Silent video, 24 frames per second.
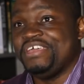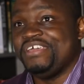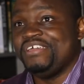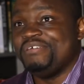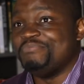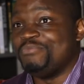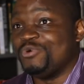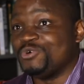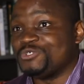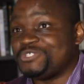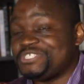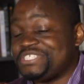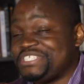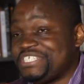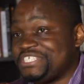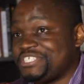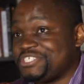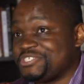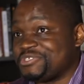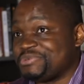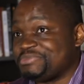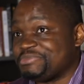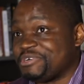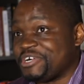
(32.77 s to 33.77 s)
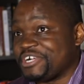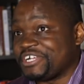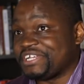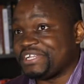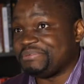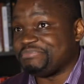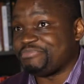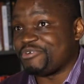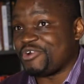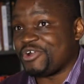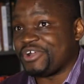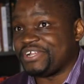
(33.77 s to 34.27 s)
Most digital
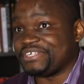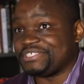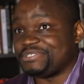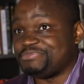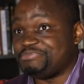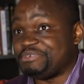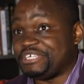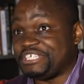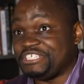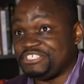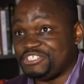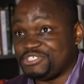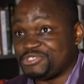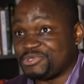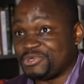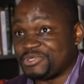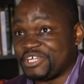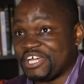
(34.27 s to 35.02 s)
marketing products being sold